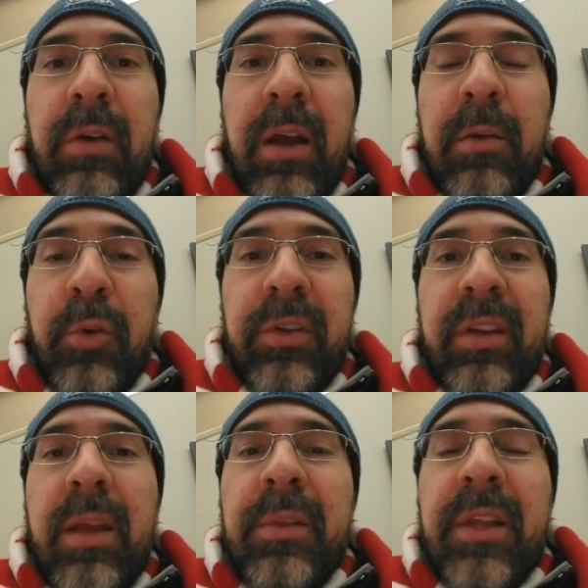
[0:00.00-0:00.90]
how poorly
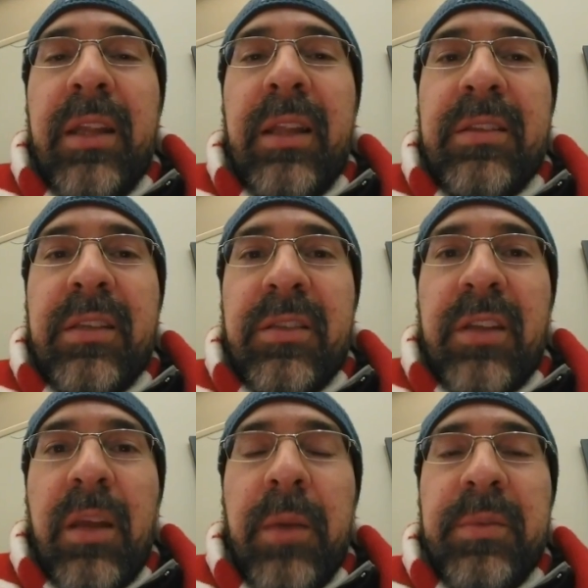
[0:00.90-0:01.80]
they played last season
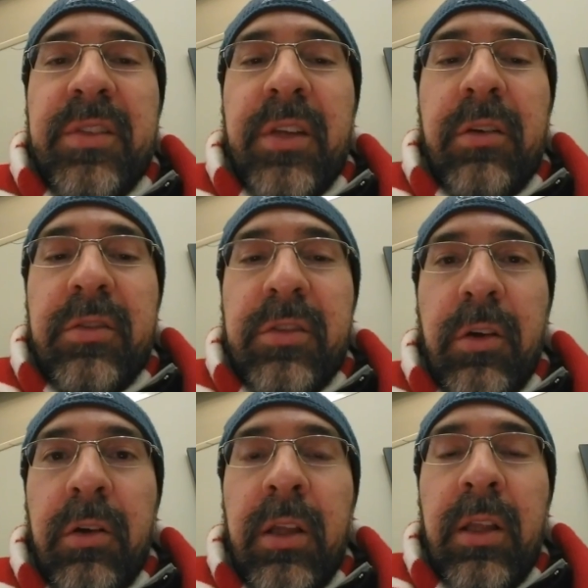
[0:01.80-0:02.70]
at Pepsi Center. So